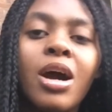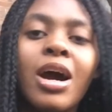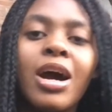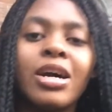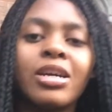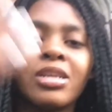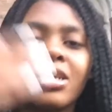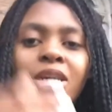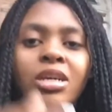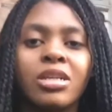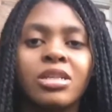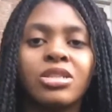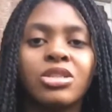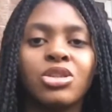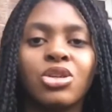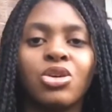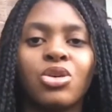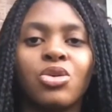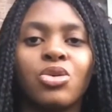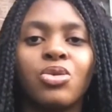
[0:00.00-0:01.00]
Hi guys,
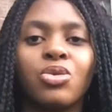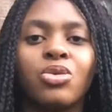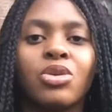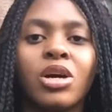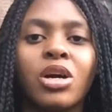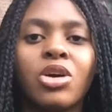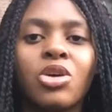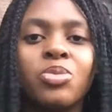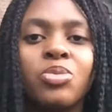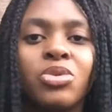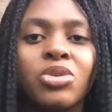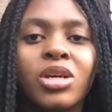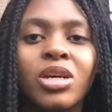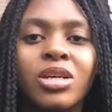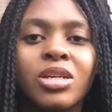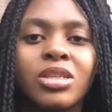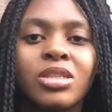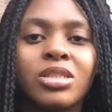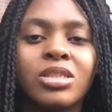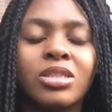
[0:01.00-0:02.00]
so I hope you
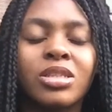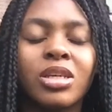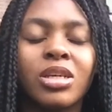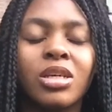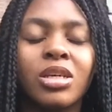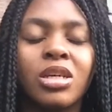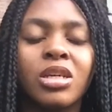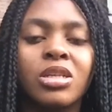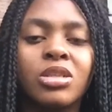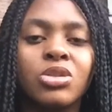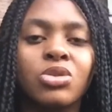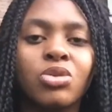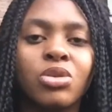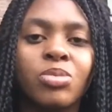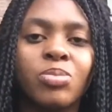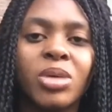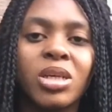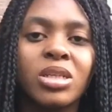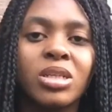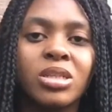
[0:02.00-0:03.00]
guys
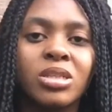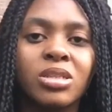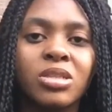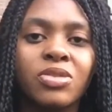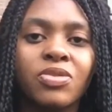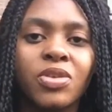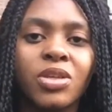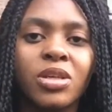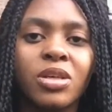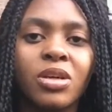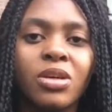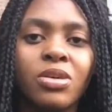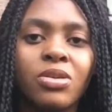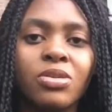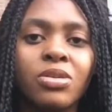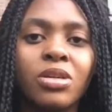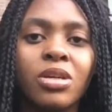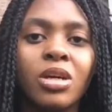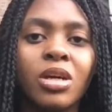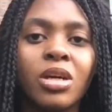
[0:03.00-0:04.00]
enjoyed my latest
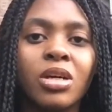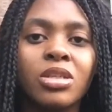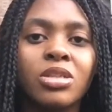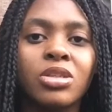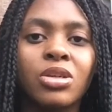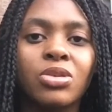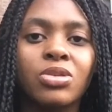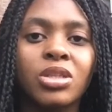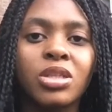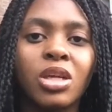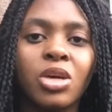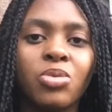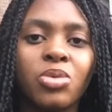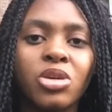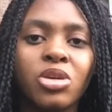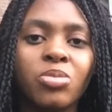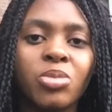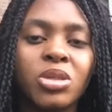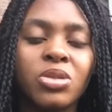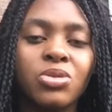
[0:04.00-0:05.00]
video. So today we're
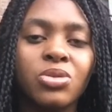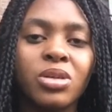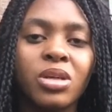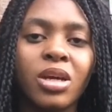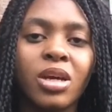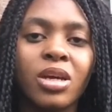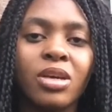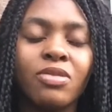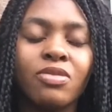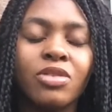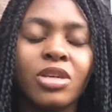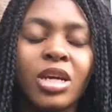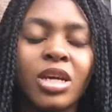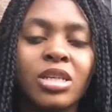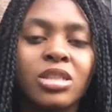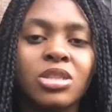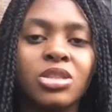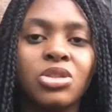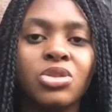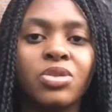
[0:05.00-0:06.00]
going to be doing a
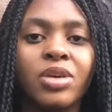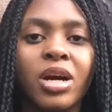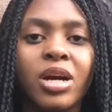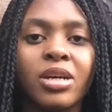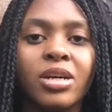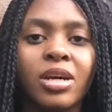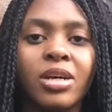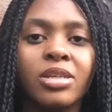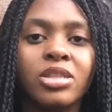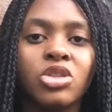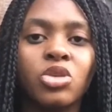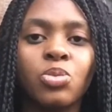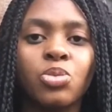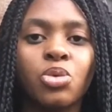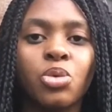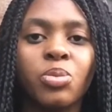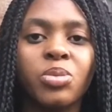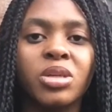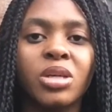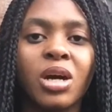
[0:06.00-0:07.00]
reaction to
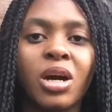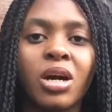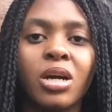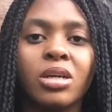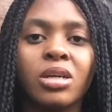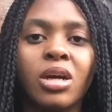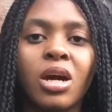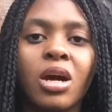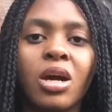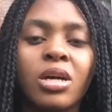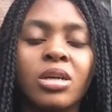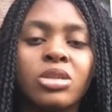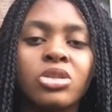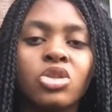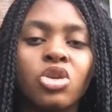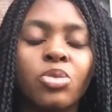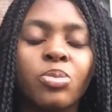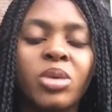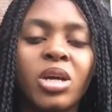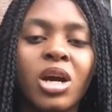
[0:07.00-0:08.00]
iisuperwomanii, and it's
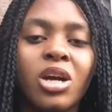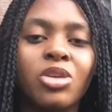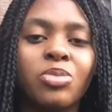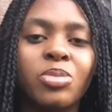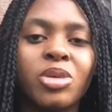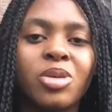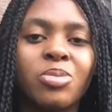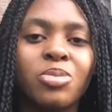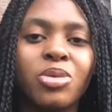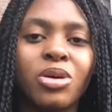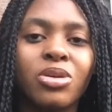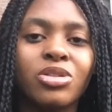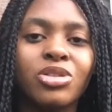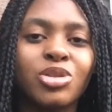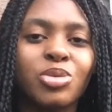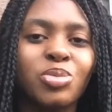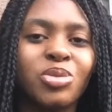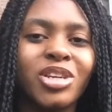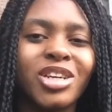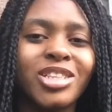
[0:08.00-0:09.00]
going to be how to be a boss. So
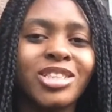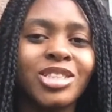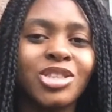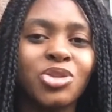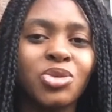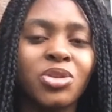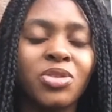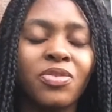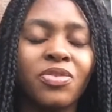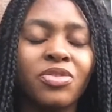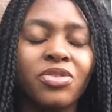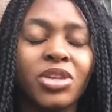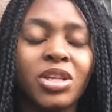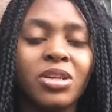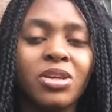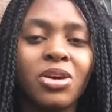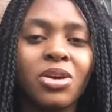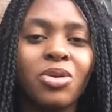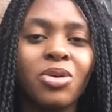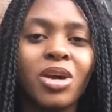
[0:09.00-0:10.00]
if you guys enjoyed the
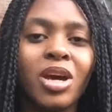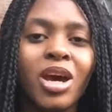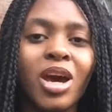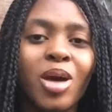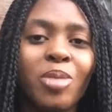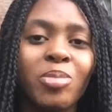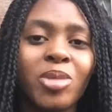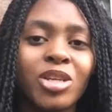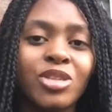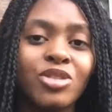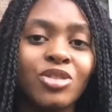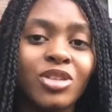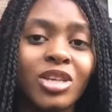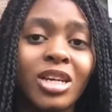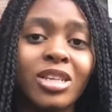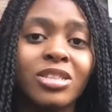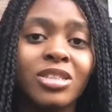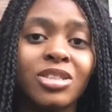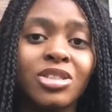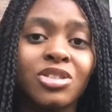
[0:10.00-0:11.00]
video, make sure you
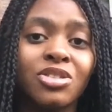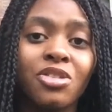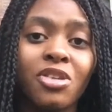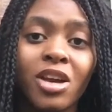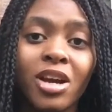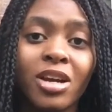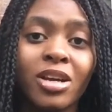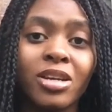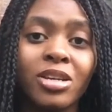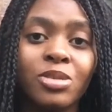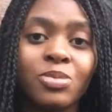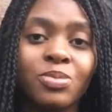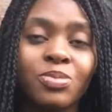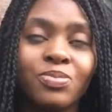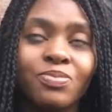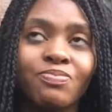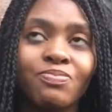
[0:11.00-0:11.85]
guys subscribe,